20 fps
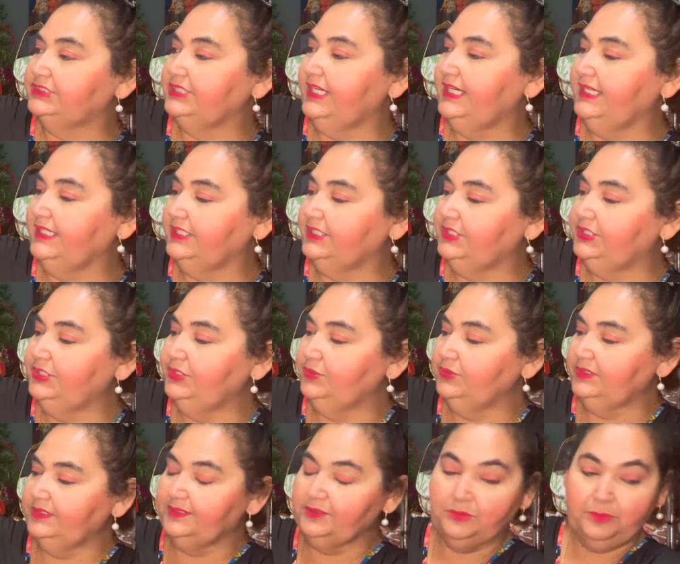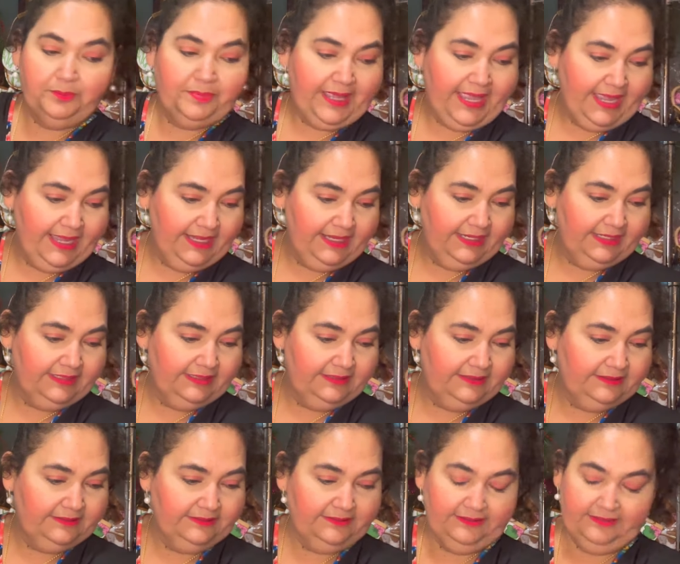a cute little bag.
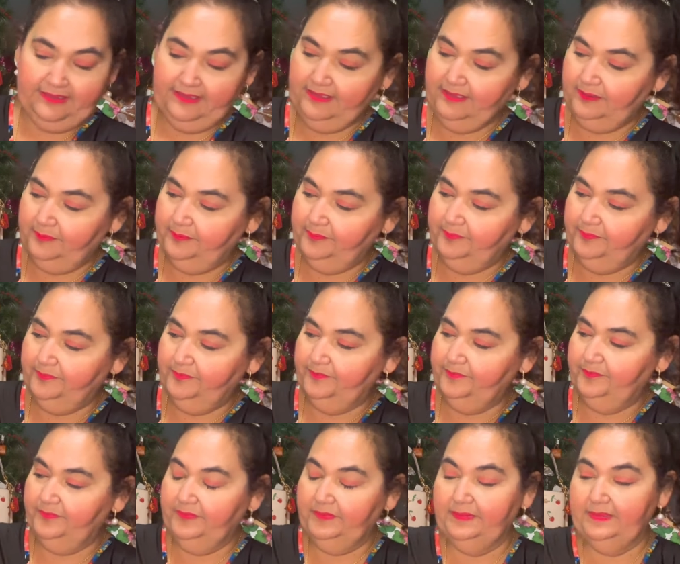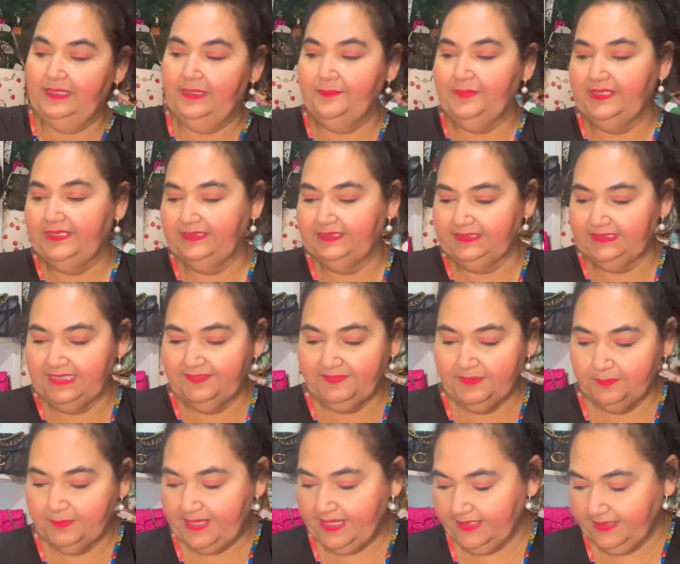I'm gonna stuff
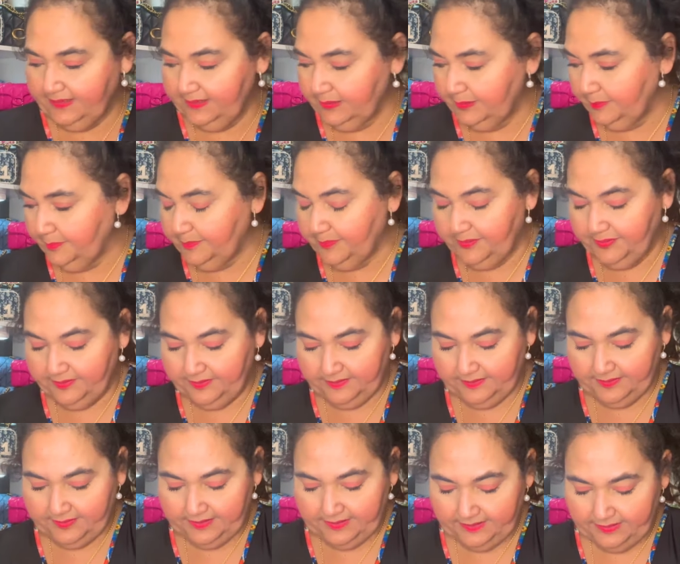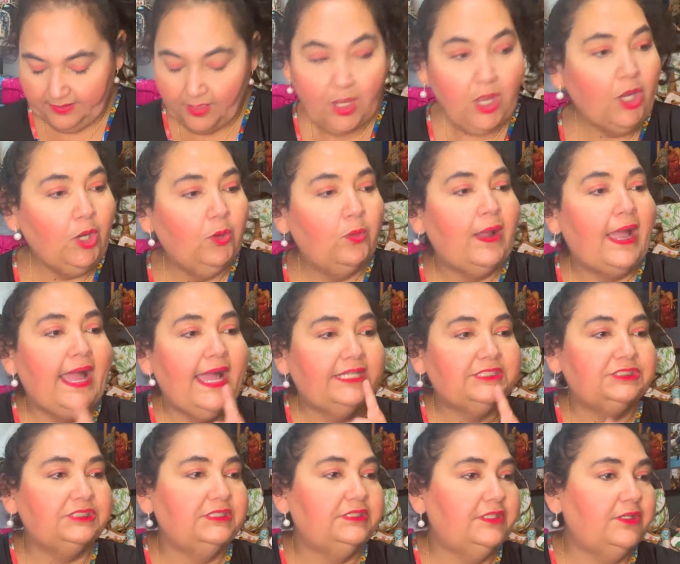it back up. Oh,
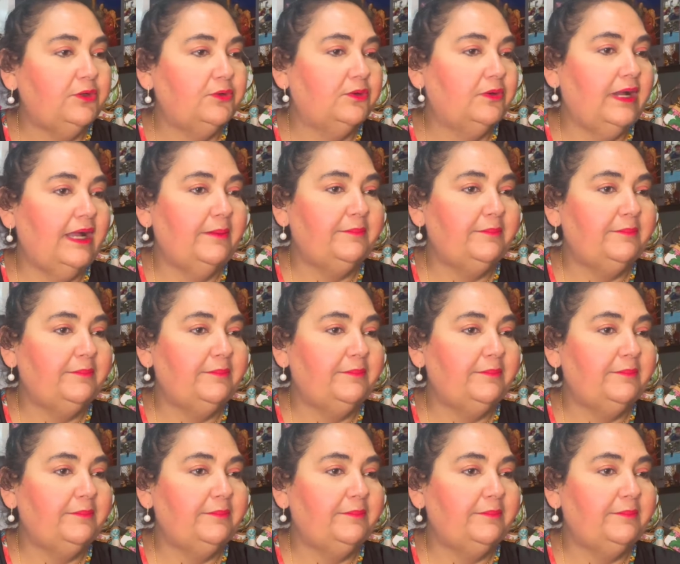actually, no.